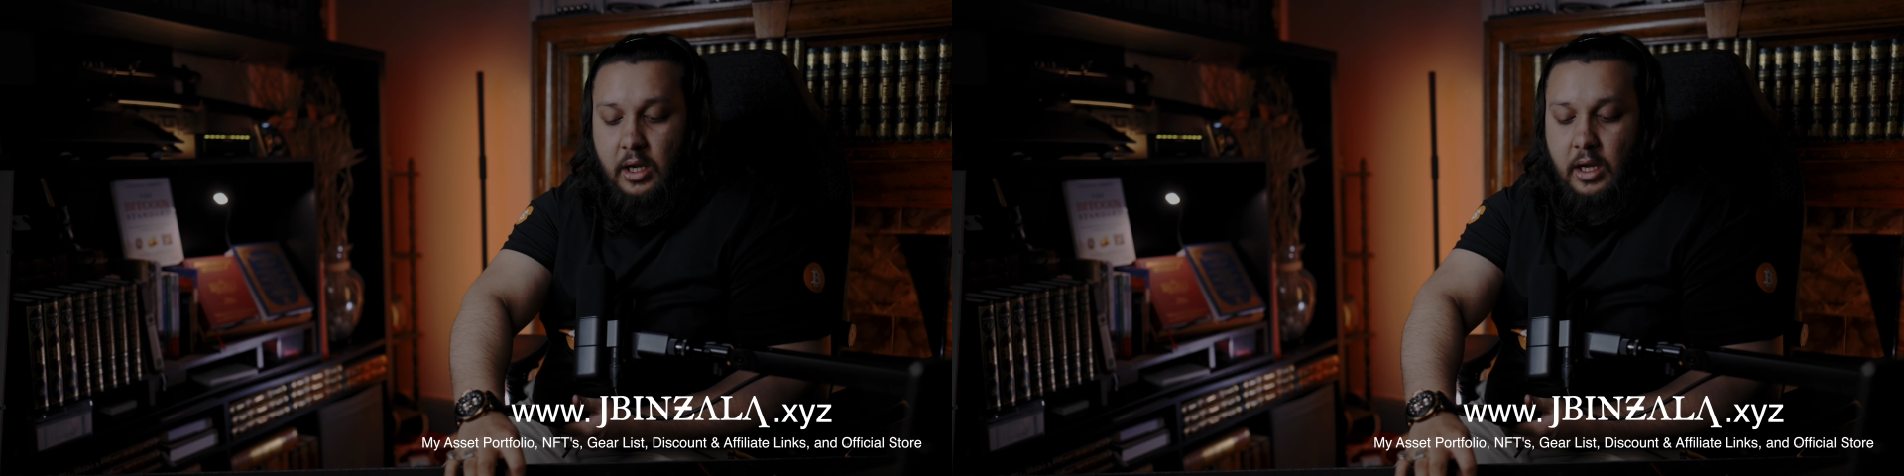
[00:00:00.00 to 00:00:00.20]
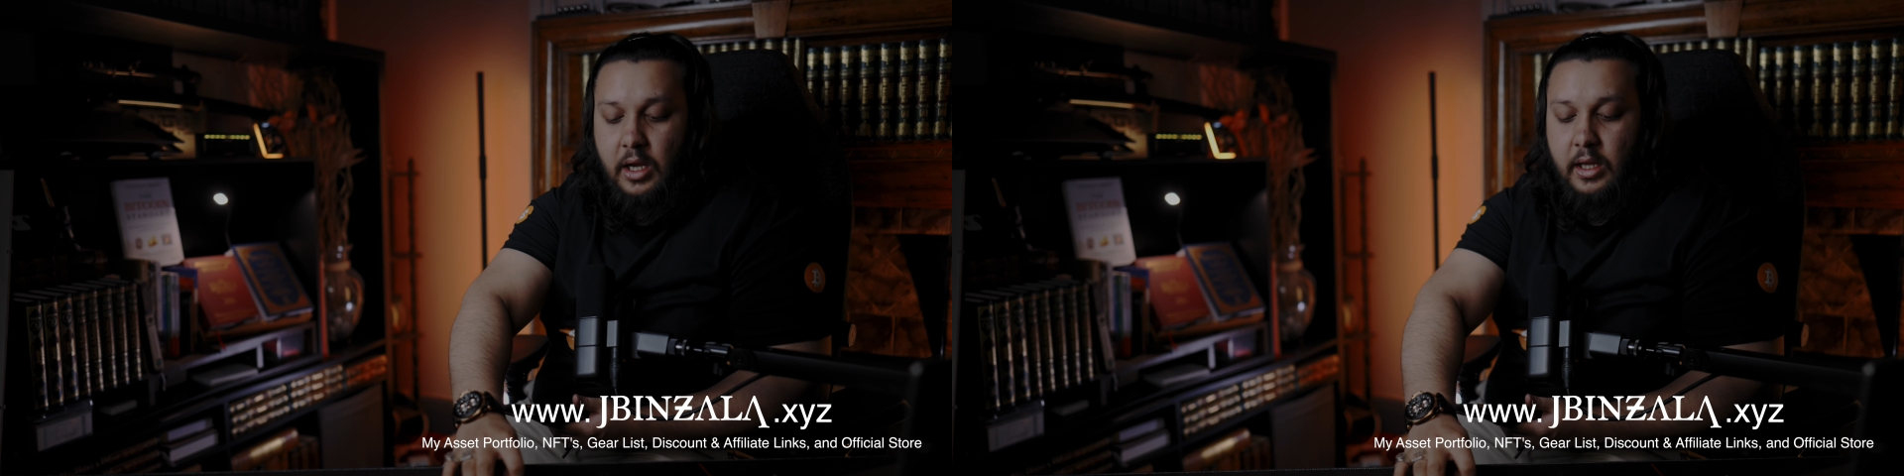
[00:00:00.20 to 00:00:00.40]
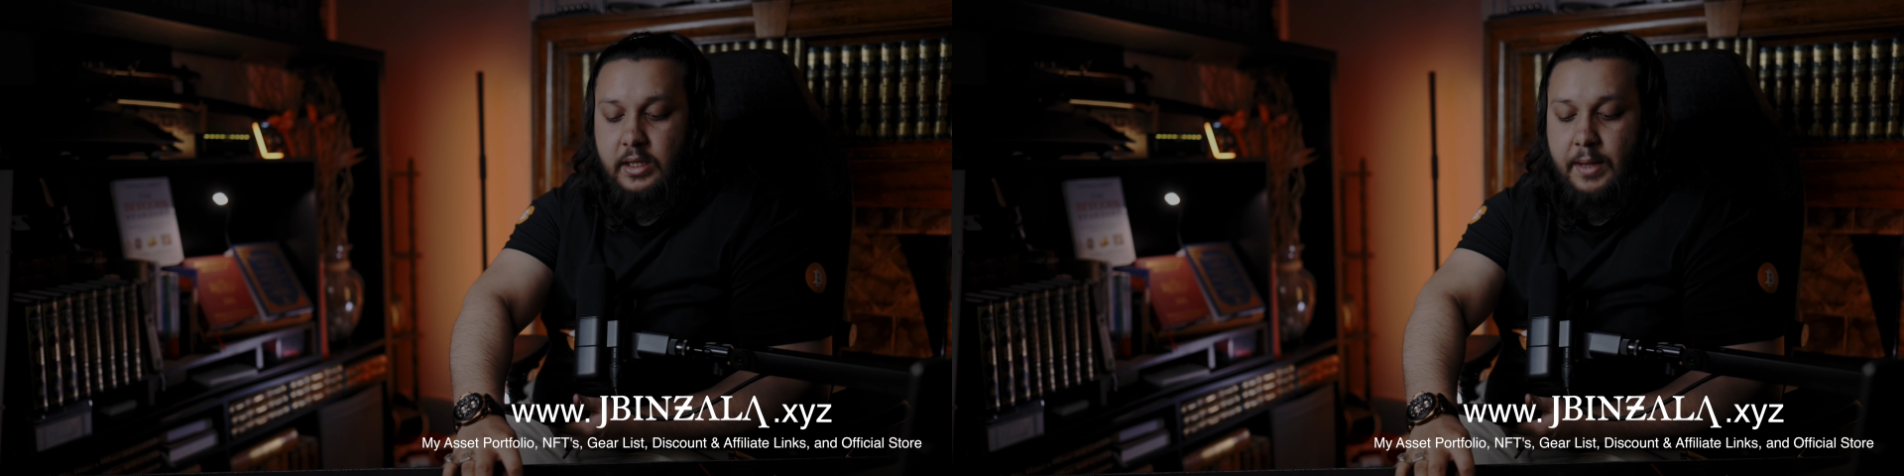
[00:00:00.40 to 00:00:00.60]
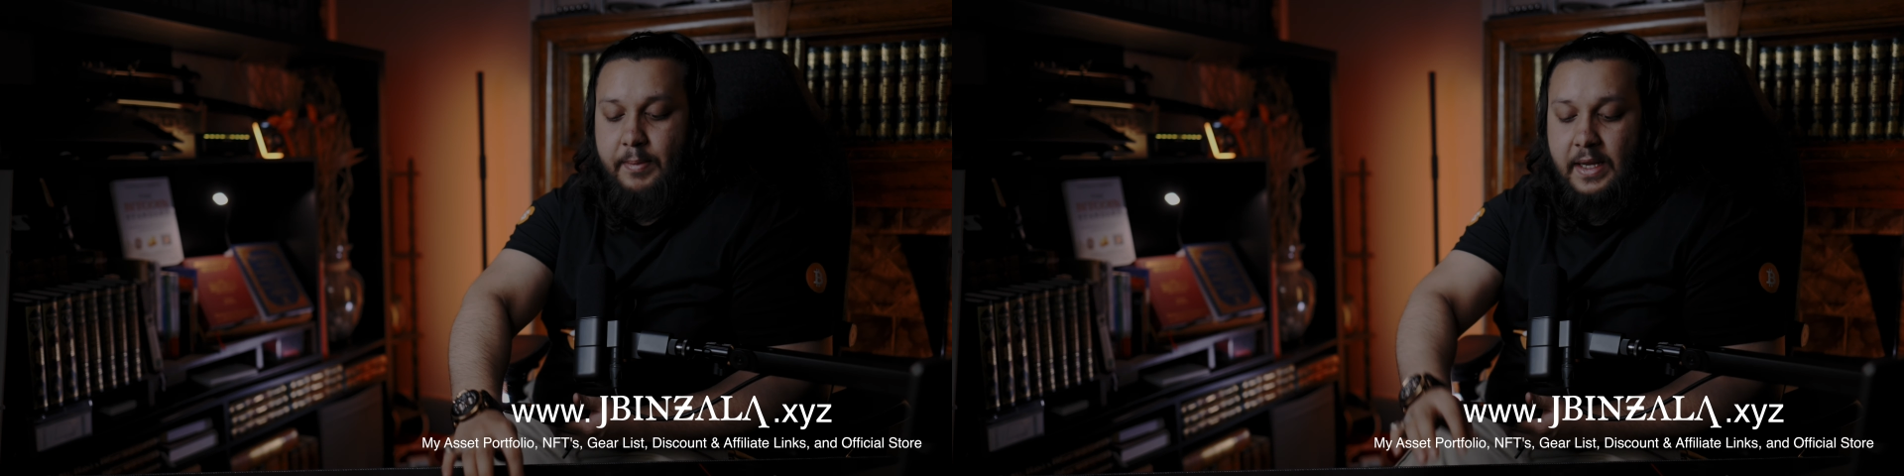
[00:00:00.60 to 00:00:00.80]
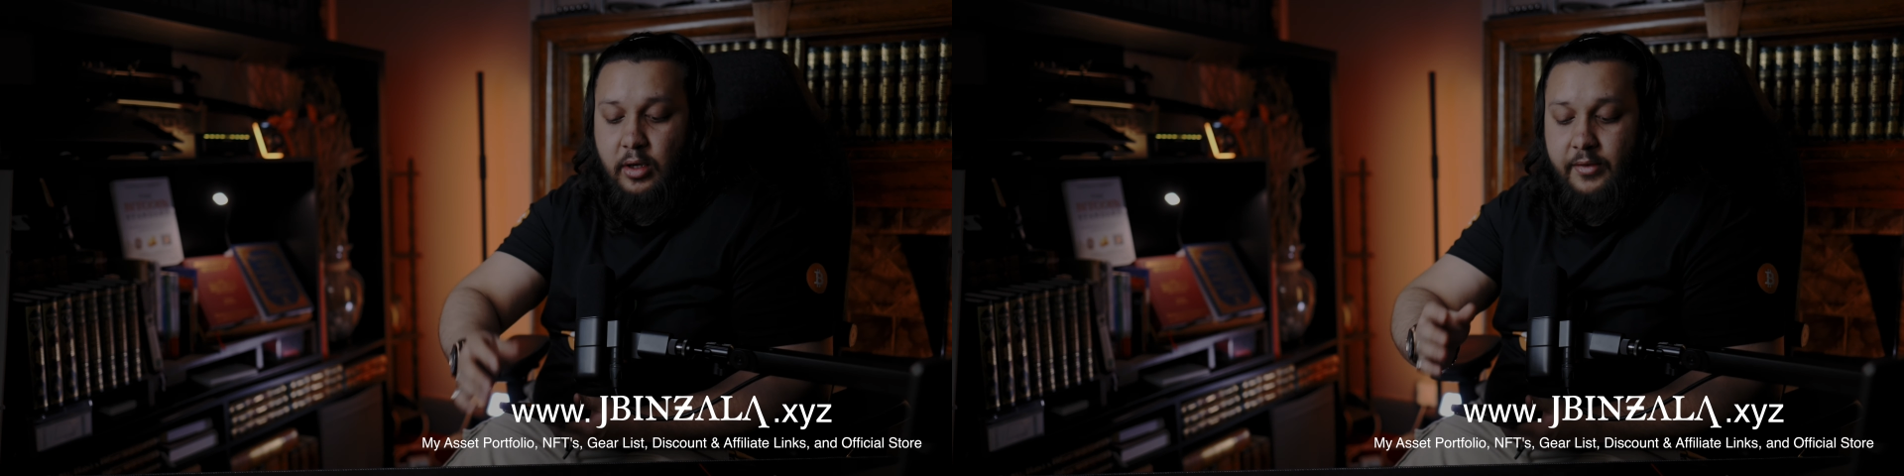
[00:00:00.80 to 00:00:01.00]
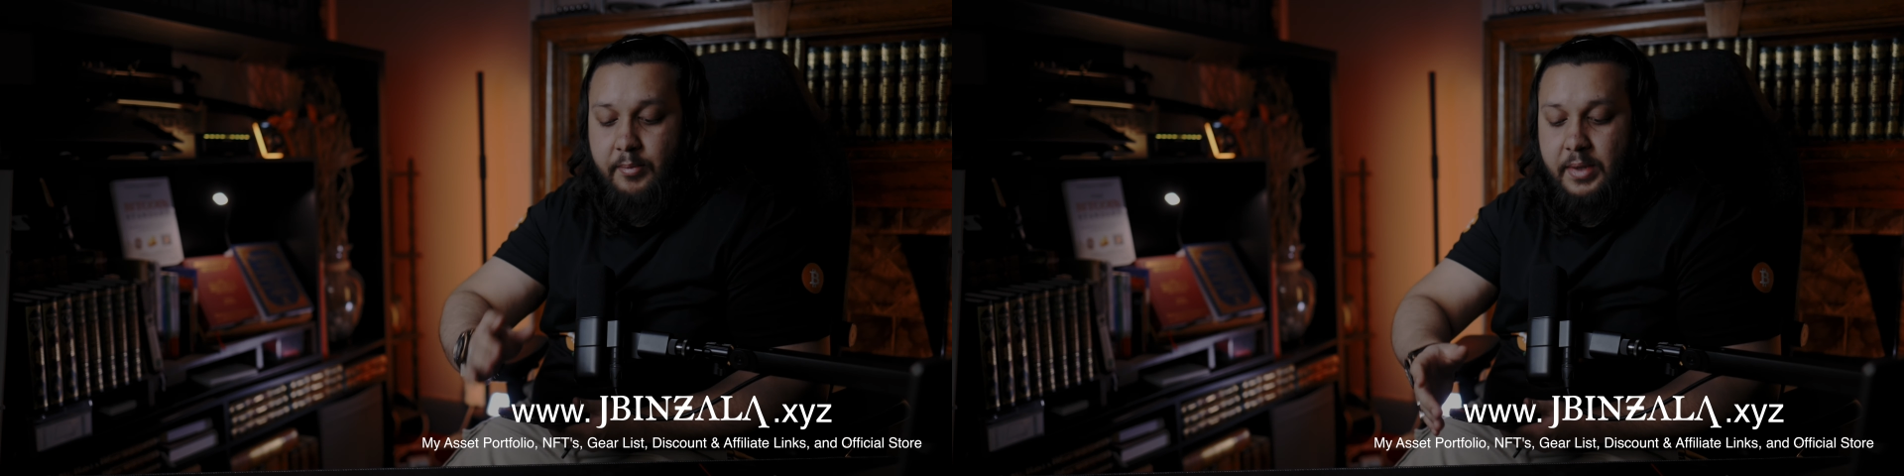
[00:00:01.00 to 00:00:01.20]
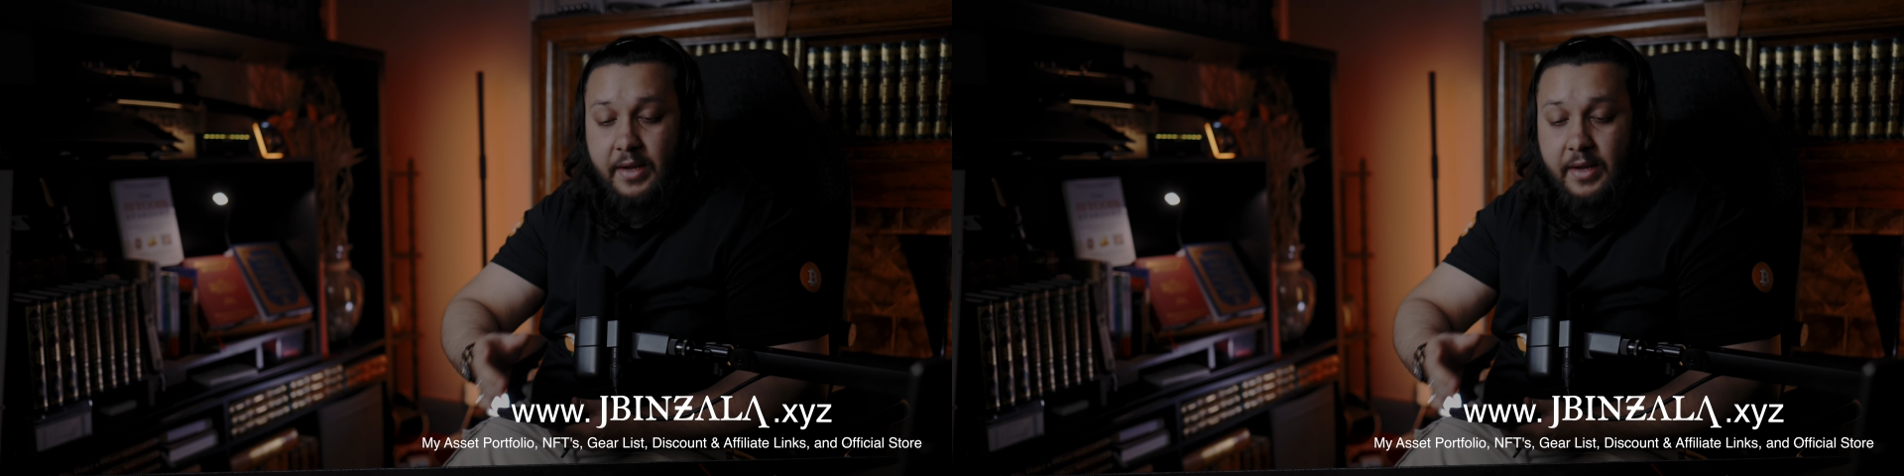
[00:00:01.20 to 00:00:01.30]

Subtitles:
They may not even be